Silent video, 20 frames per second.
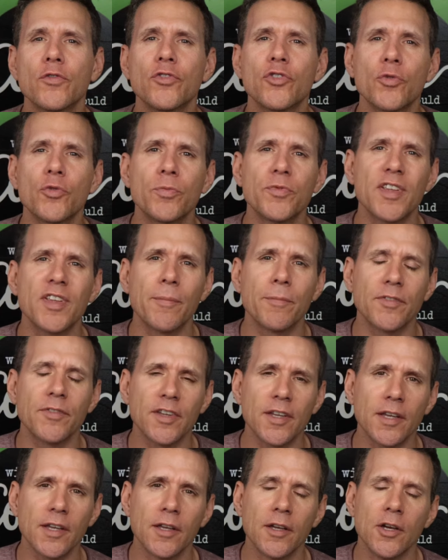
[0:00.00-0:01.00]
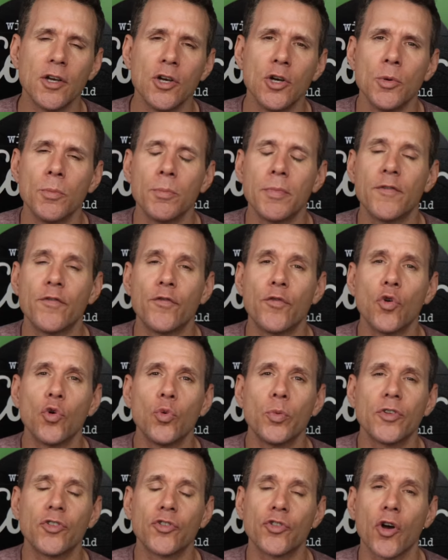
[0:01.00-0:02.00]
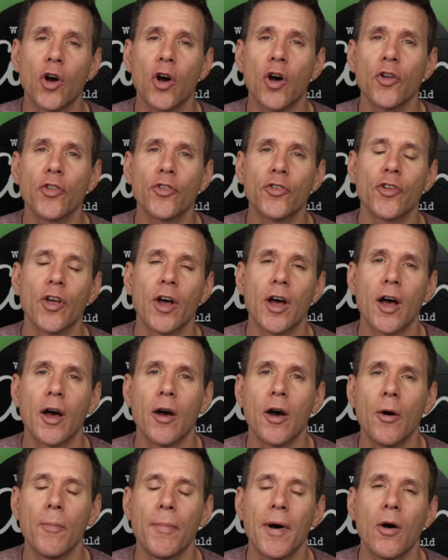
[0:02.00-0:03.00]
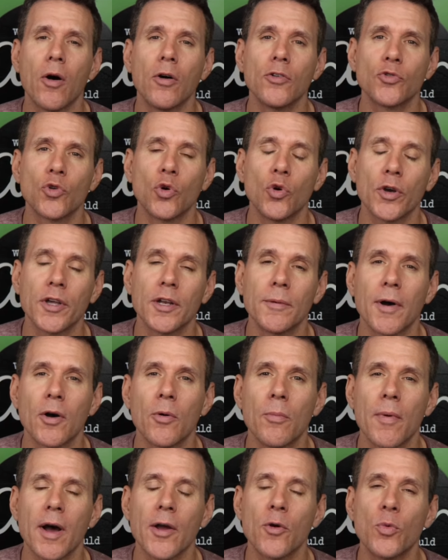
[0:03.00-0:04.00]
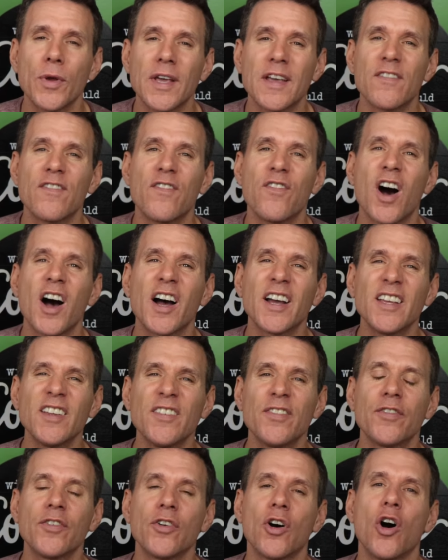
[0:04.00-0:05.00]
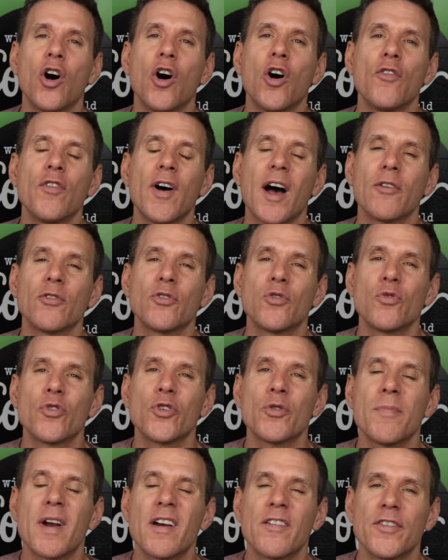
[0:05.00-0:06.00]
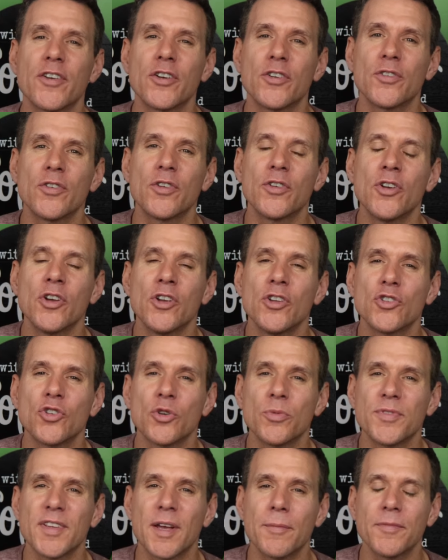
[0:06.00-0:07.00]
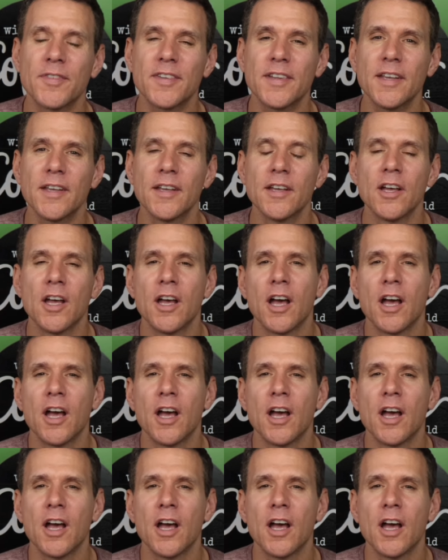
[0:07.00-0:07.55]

sub 70. Before we start talking about my week 5 of how to run a marathon sub 70,